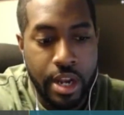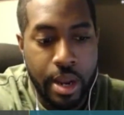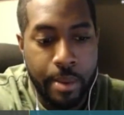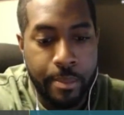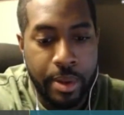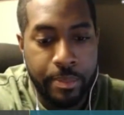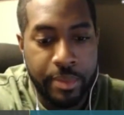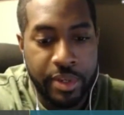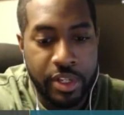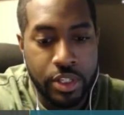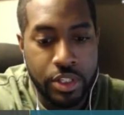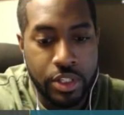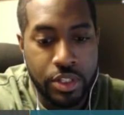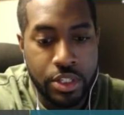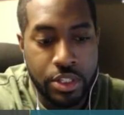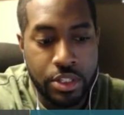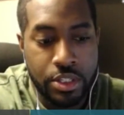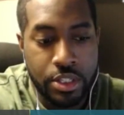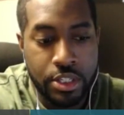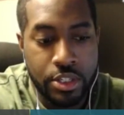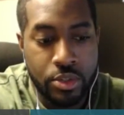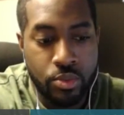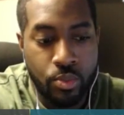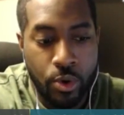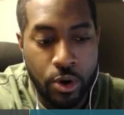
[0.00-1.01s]
I mean, because
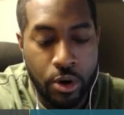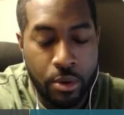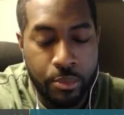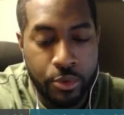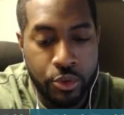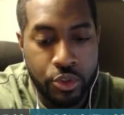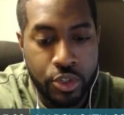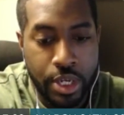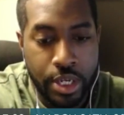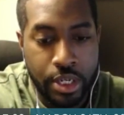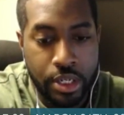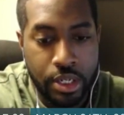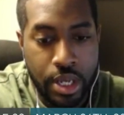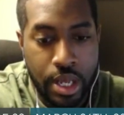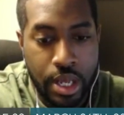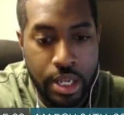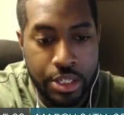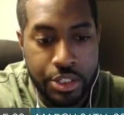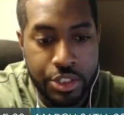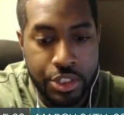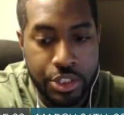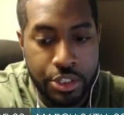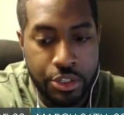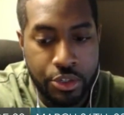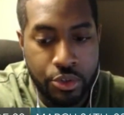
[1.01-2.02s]
this is wearable
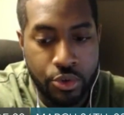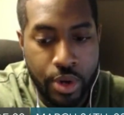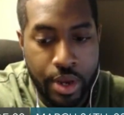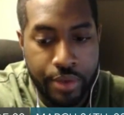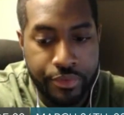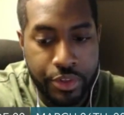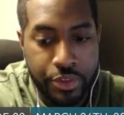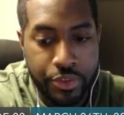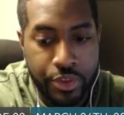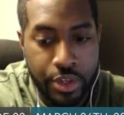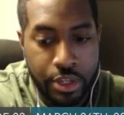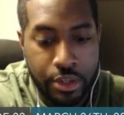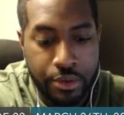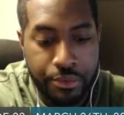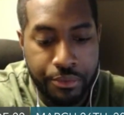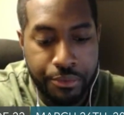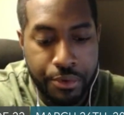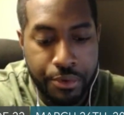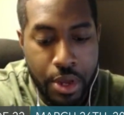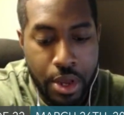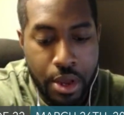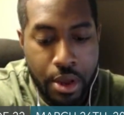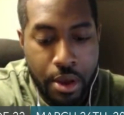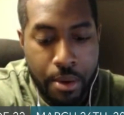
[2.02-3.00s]
technology, you have to think of